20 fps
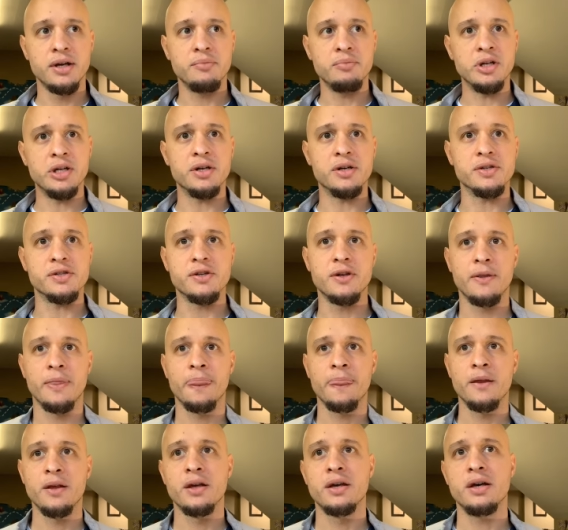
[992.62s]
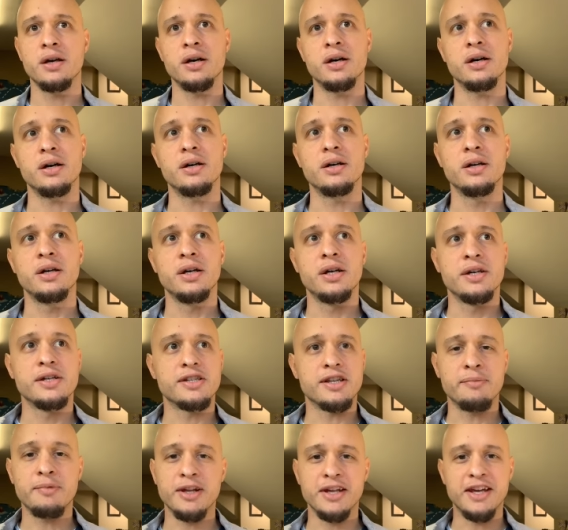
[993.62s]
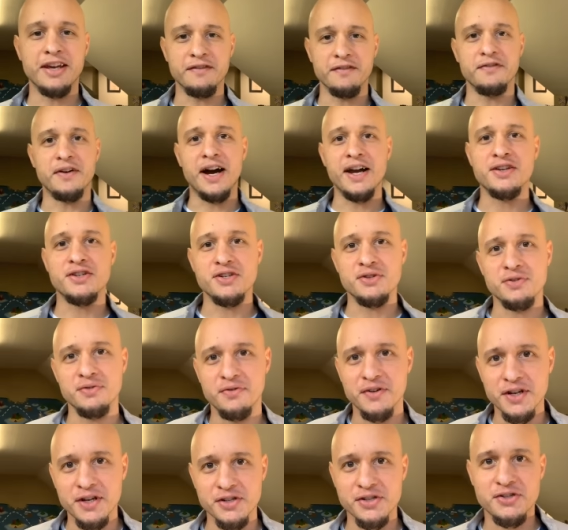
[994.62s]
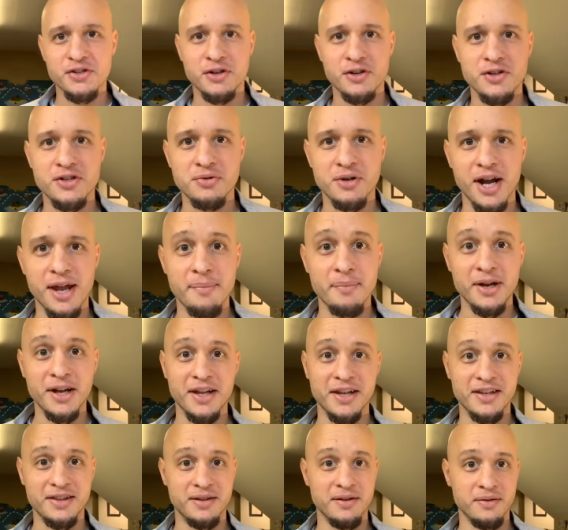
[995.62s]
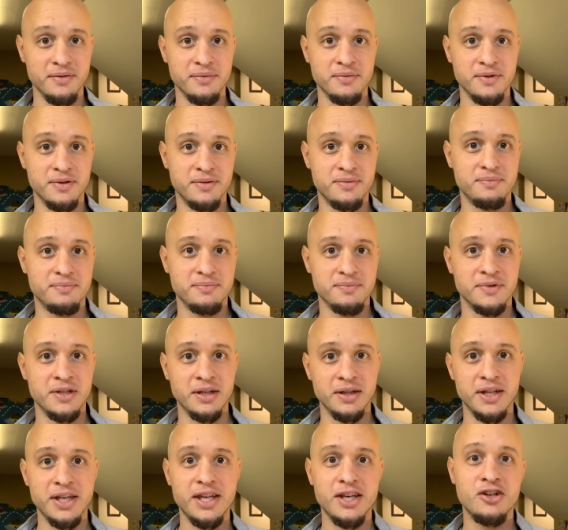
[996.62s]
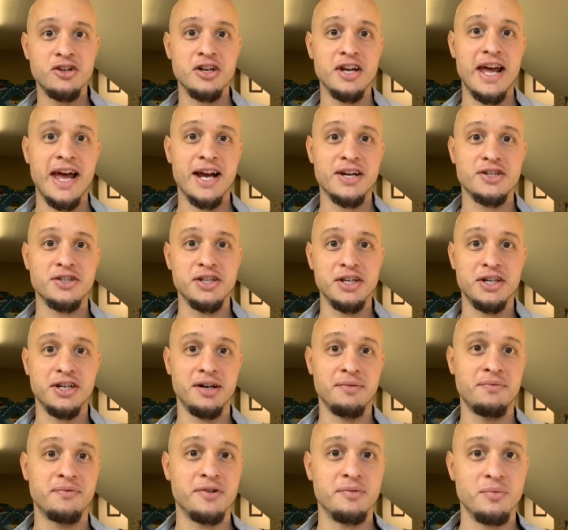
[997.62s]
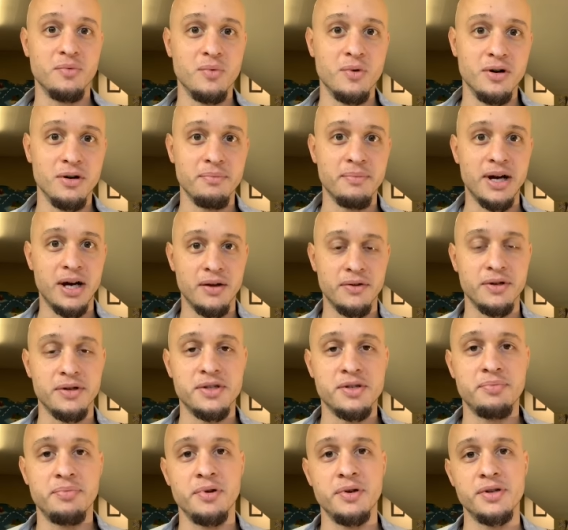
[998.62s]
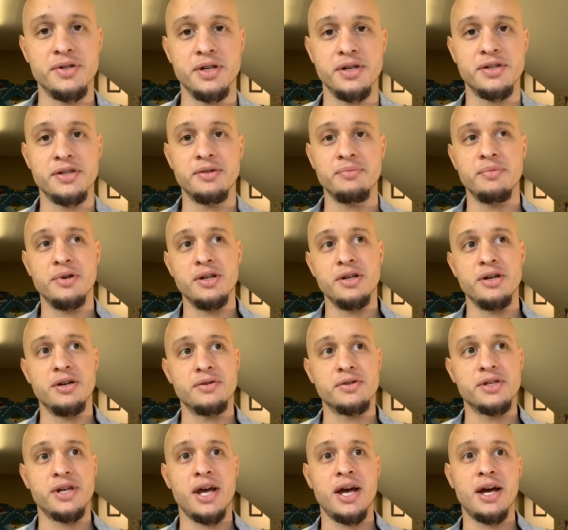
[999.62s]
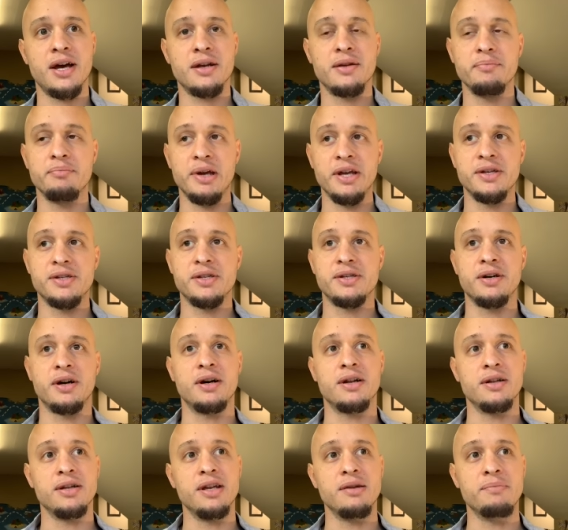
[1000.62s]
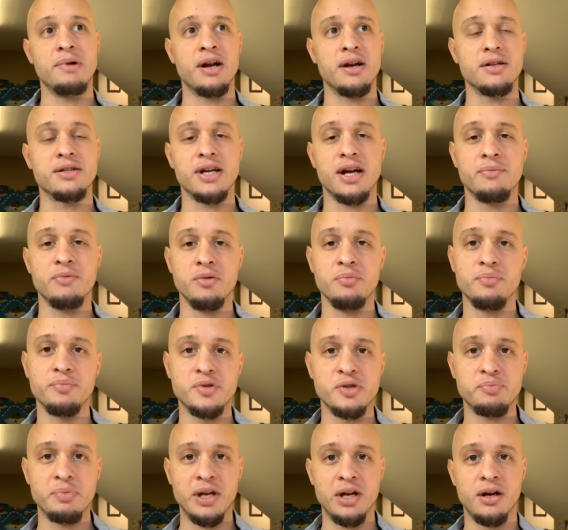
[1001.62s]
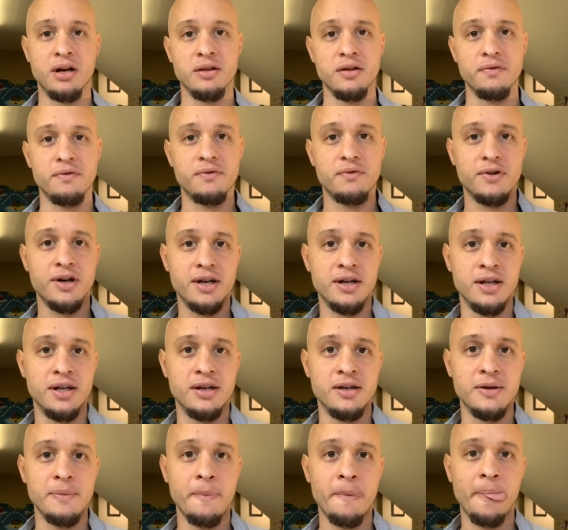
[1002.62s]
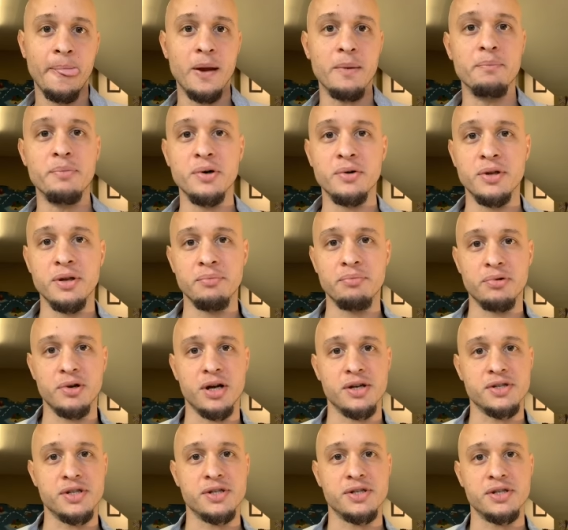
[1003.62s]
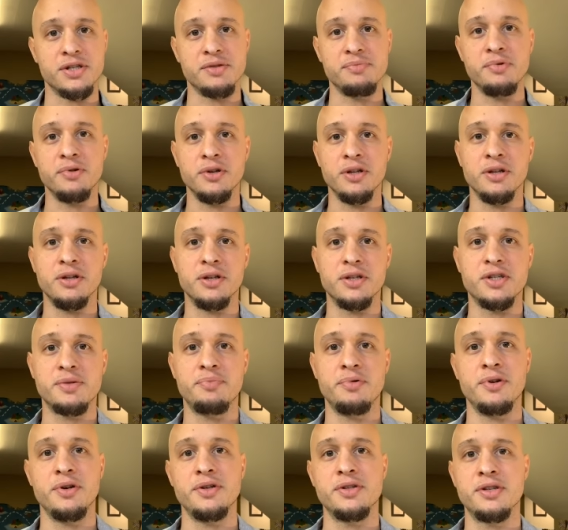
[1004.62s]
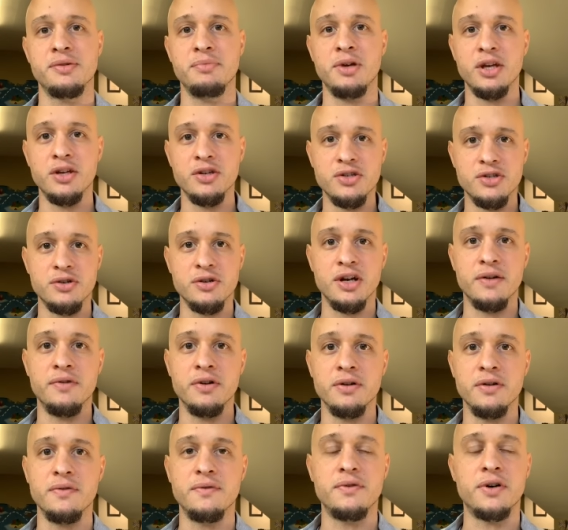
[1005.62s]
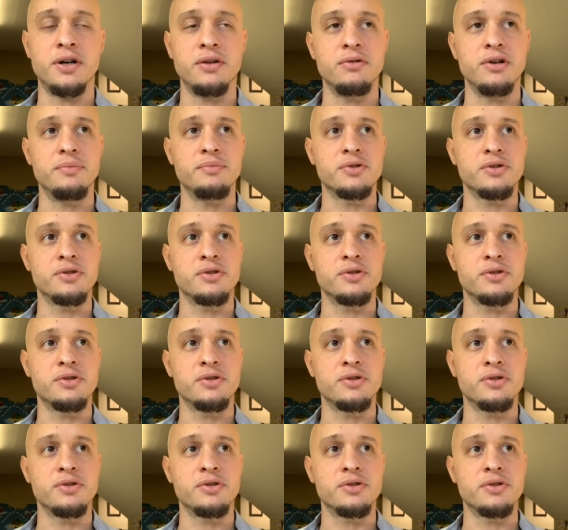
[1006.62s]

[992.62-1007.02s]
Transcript: Because somebody can find you via search, right? But the lead could actually come from word of mouth experience that somebody else had based on the amount of time you spent on the front end of building processes, building the experience, and making sure you have a good follow-up.